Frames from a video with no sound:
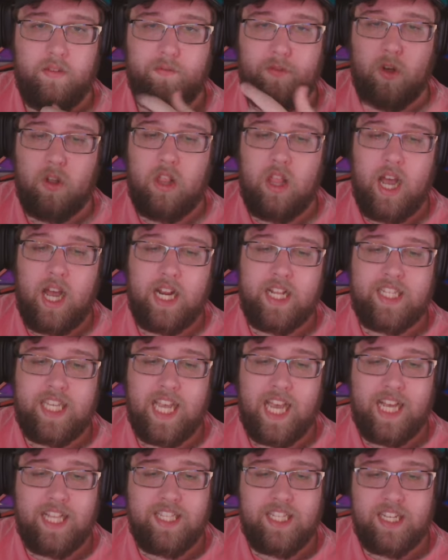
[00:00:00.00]
Full line of
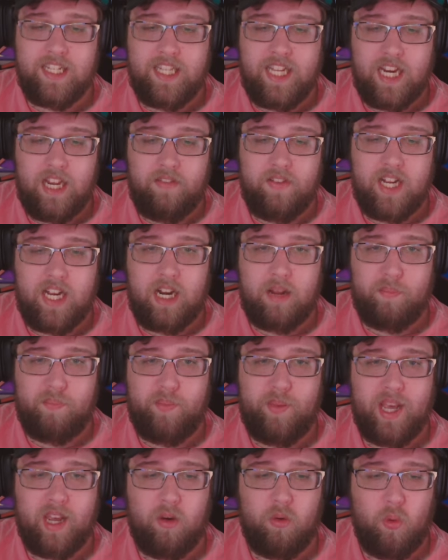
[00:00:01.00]
tens and didn't even get a
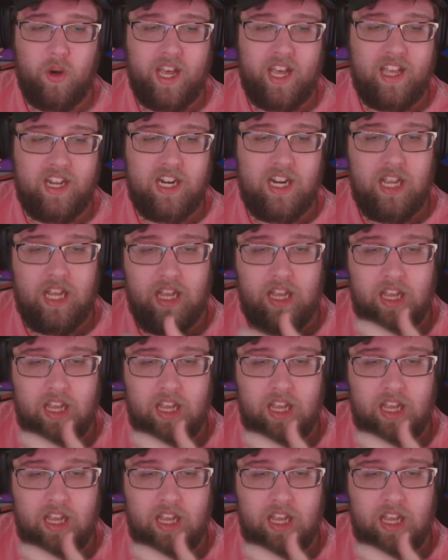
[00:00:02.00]
big win?